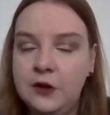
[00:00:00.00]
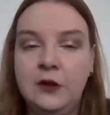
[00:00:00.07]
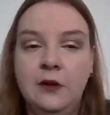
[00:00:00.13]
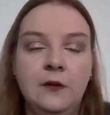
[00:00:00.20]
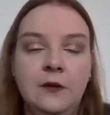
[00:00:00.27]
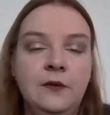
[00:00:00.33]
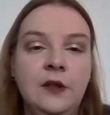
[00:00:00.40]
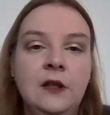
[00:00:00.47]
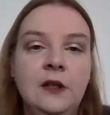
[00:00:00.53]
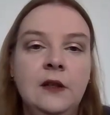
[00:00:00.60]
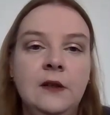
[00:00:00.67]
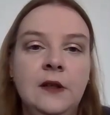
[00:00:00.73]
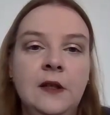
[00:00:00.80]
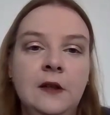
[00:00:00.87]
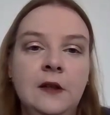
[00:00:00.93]
version of
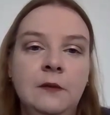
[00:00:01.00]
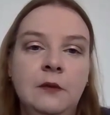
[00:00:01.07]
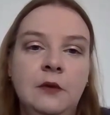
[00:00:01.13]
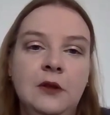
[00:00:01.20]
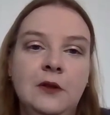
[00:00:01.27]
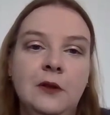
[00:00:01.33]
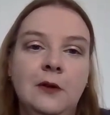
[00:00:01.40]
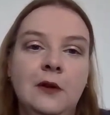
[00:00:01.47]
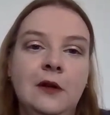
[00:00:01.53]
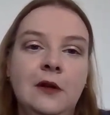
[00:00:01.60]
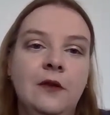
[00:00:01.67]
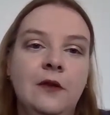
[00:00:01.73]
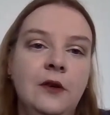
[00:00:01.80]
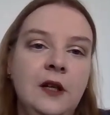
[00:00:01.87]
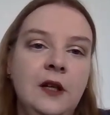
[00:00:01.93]
Wikidata, not only
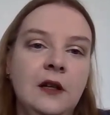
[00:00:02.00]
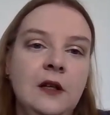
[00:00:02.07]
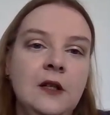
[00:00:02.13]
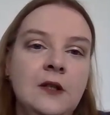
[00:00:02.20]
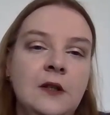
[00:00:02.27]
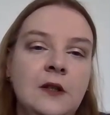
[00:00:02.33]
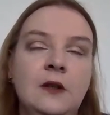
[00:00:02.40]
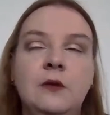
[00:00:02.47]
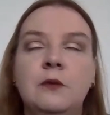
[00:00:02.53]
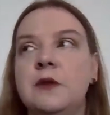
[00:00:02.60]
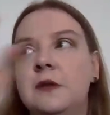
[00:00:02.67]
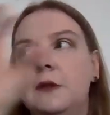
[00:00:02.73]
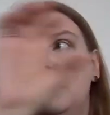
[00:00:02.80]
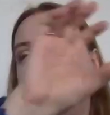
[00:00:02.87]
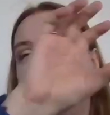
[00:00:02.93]
for English, and
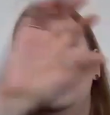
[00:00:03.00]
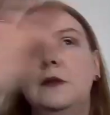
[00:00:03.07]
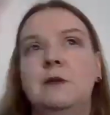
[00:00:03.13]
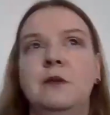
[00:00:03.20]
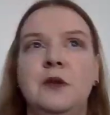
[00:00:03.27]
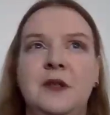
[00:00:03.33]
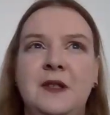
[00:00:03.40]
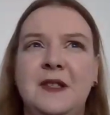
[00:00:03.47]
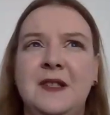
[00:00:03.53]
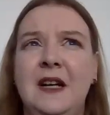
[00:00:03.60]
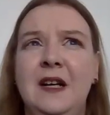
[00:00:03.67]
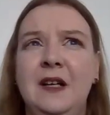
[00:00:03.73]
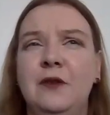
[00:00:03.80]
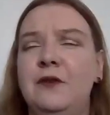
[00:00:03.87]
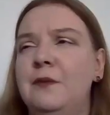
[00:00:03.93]
was this
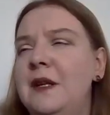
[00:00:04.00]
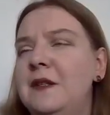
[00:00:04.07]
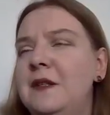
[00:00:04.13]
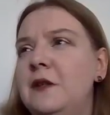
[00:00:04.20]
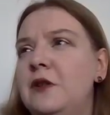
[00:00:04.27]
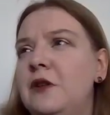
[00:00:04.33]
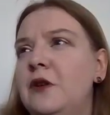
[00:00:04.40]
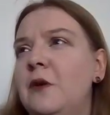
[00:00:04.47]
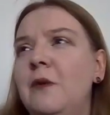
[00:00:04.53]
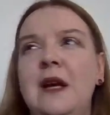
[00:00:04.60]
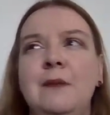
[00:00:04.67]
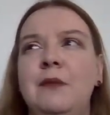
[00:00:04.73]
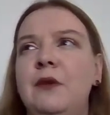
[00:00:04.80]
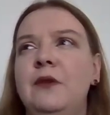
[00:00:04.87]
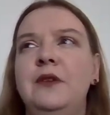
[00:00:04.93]
kind of message, no
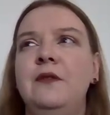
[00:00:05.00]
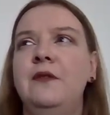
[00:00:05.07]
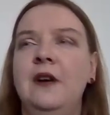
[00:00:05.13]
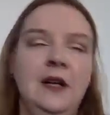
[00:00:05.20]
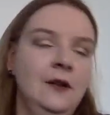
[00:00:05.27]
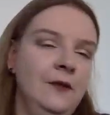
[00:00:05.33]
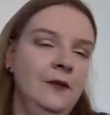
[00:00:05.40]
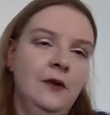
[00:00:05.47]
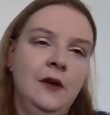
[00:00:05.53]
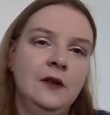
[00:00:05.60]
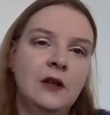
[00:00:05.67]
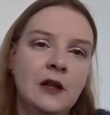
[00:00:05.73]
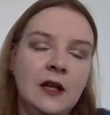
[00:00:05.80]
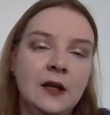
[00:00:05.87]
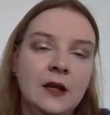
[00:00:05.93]
label defined for
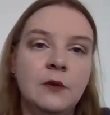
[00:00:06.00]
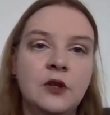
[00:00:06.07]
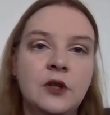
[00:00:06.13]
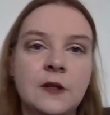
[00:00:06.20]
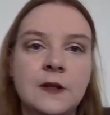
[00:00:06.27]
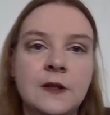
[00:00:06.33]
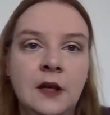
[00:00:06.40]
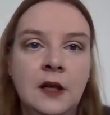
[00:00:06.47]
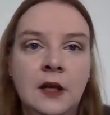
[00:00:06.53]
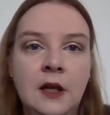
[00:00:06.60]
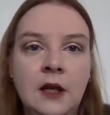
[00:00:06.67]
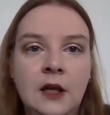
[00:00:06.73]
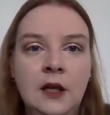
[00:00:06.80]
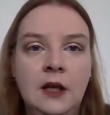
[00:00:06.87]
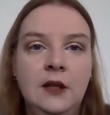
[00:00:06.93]
other languages.
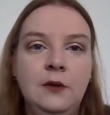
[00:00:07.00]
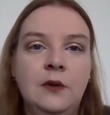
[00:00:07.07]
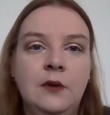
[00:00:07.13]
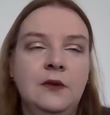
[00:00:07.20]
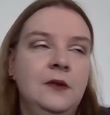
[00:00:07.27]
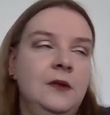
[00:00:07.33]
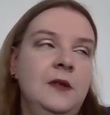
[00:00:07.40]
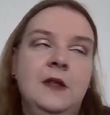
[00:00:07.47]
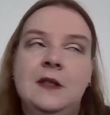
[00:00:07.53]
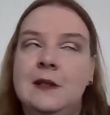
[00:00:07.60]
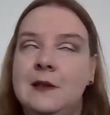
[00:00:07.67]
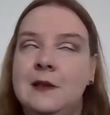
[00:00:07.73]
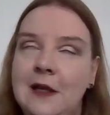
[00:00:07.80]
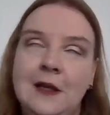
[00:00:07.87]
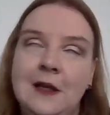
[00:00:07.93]
And this
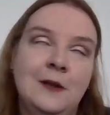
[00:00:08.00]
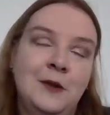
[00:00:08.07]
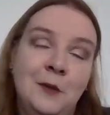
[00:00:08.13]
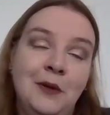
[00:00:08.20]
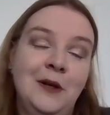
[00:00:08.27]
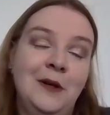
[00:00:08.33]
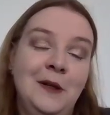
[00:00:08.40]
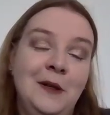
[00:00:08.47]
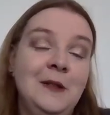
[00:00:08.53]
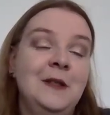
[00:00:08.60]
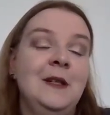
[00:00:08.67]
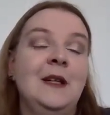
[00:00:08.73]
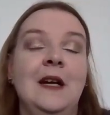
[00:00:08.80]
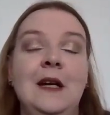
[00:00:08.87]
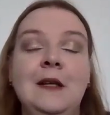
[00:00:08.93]
is like super
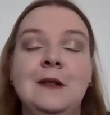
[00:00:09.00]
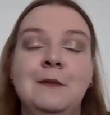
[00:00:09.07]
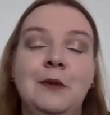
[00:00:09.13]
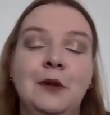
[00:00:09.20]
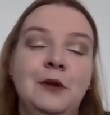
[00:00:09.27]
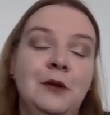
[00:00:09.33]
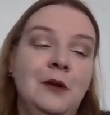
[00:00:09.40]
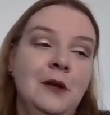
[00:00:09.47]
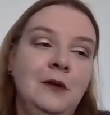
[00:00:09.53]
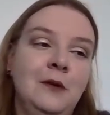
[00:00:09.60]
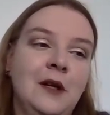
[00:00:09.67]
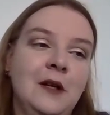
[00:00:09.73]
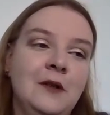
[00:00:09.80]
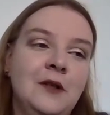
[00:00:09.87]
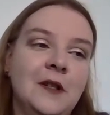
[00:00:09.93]
easy case, but
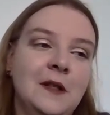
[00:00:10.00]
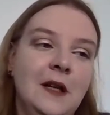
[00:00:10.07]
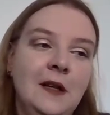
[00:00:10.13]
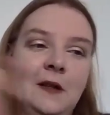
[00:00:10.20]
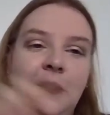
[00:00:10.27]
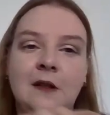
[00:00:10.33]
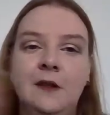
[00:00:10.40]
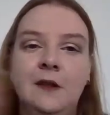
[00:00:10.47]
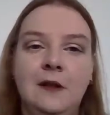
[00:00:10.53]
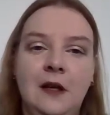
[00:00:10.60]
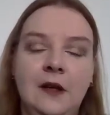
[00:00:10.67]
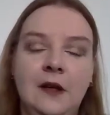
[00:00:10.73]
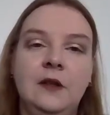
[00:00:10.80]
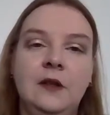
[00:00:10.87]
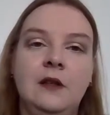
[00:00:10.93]
you can just add
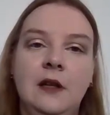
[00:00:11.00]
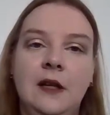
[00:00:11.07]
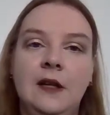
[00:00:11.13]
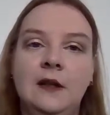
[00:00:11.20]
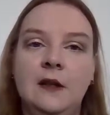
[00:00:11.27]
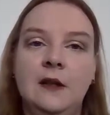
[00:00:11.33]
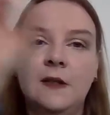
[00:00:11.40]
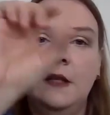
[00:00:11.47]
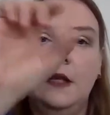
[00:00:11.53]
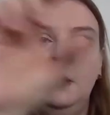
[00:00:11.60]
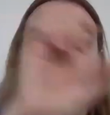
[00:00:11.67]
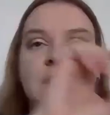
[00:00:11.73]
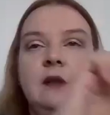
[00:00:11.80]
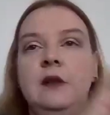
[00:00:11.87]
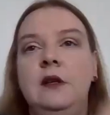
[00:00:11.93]
it like the
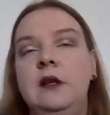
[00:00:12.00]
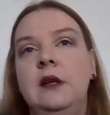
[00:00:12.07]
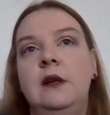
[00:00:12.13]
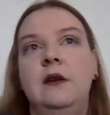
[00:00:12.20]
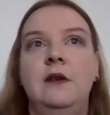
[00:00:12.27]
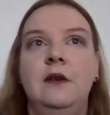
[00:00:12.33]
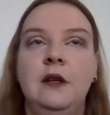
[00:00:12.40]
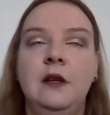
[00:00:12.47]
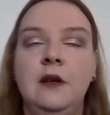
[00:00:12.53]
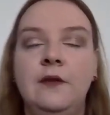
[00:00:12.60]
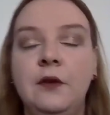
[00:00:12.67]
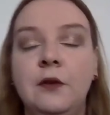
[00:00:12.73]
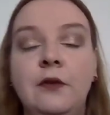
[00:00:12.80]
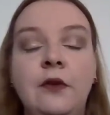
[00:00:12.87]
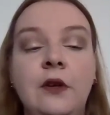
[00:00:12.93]
same in a
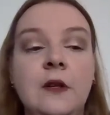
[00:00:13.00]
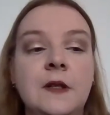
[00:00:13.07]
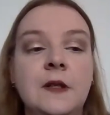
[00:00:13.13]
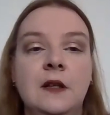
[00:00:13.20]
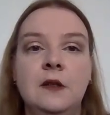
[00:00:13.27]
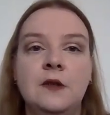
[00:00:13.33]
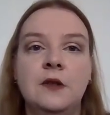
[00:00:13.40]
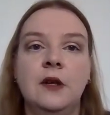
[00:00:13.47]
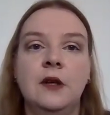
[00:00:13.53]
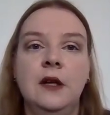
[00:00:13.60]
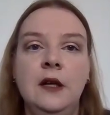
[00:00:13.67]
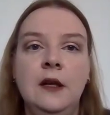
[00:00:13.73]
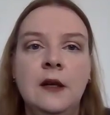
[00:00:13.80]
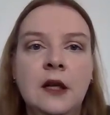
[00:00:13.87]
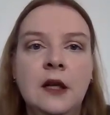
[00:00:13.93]
few fields, and it's
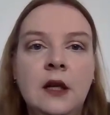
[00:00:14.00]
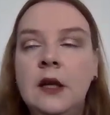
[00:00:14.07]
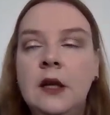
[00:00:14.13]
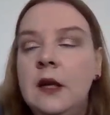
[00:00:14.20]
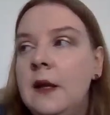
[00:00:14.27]
okay.